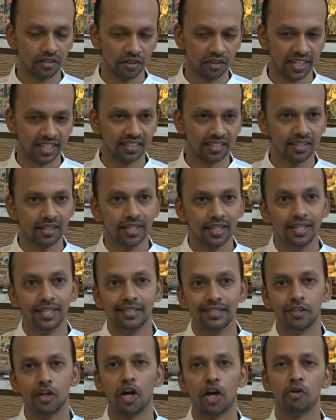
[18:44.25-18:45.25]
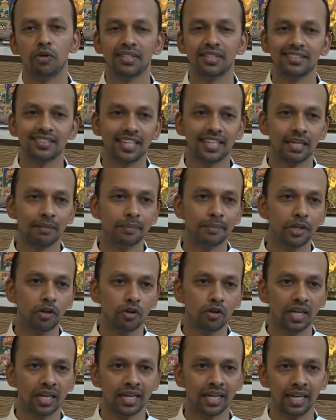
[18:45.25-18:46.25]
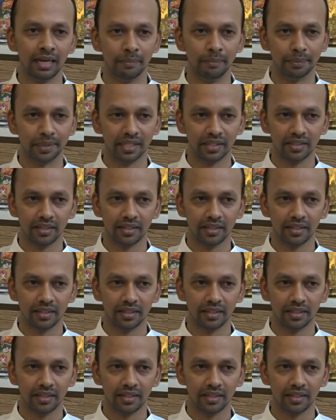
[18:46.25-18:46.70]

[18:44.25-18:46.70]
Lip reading: right? So how does Karma Yoga help?